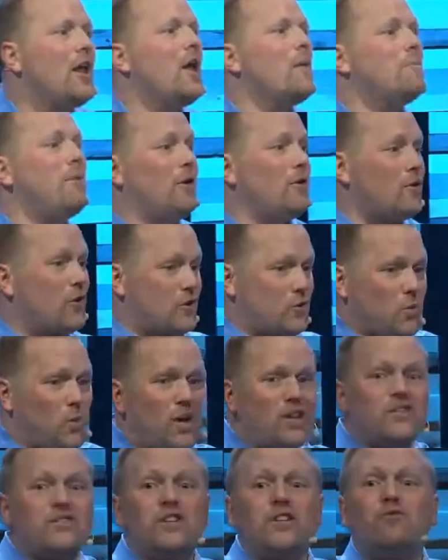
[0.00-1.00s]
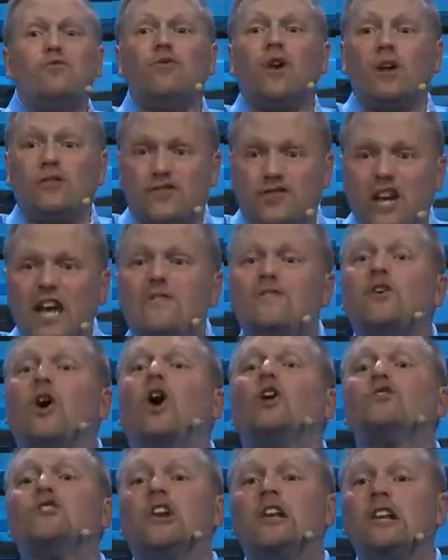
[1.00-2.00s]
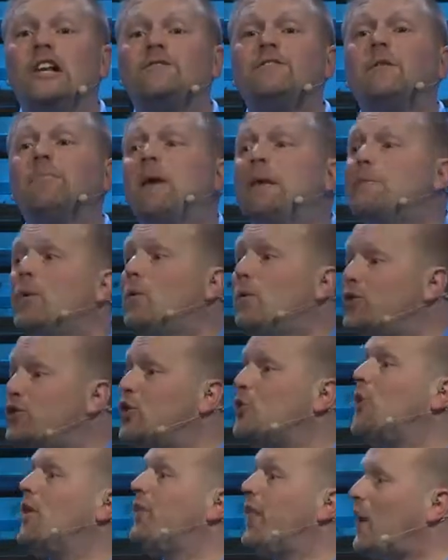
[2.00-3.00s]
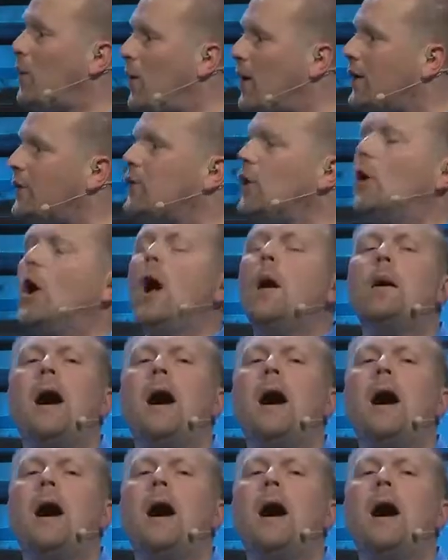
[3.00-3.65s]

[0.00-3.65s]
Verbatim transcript: but because once the uh, safeguards are lifted, people will do what they want to do.